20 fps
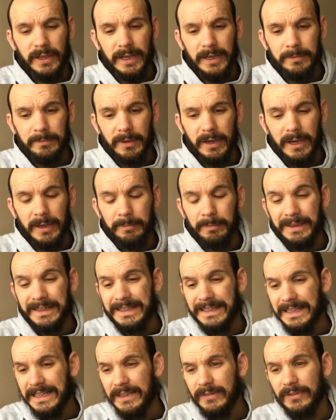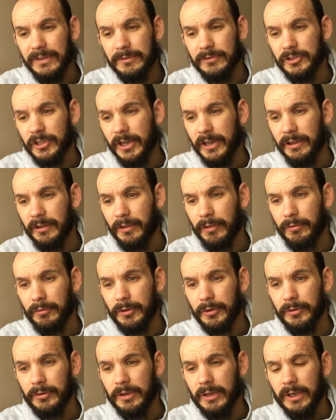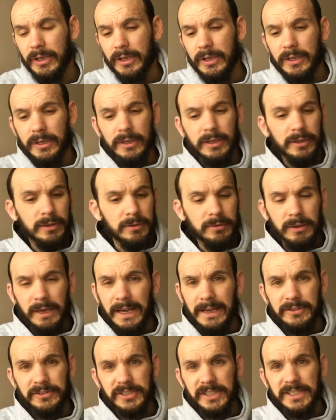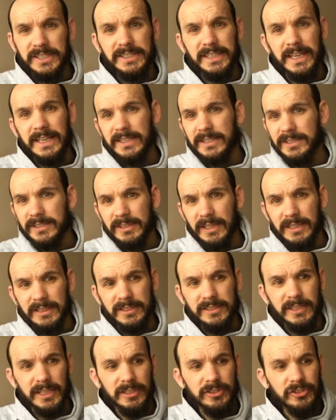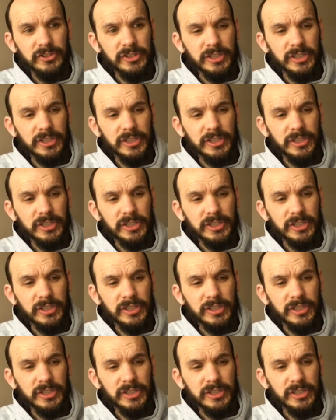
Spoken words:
I believe it was going through housing estates and such.